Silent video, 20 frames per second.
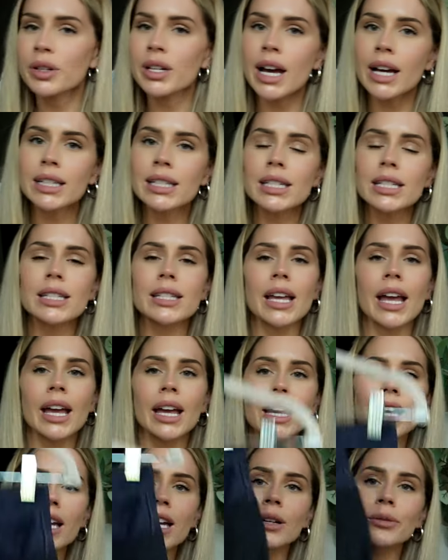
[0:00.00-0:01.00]
next is
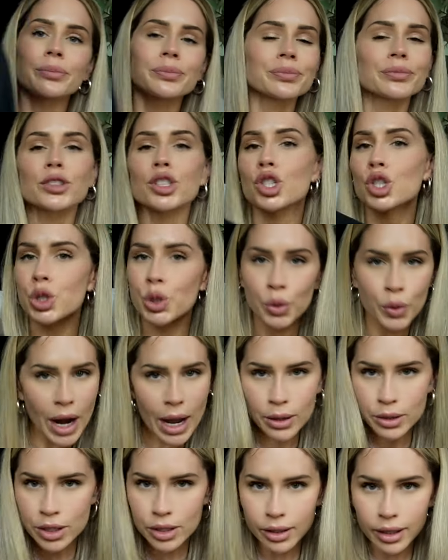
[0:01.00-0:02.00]
a
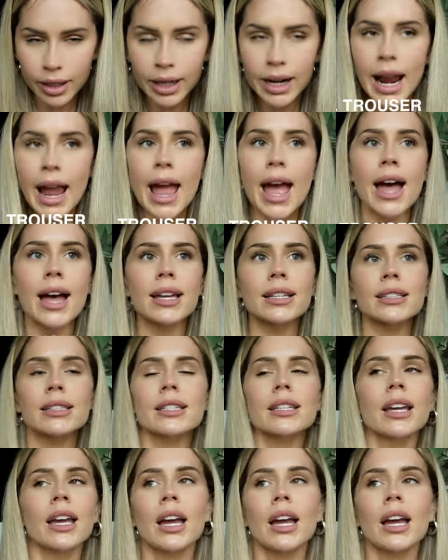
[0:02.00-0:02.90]
trouser and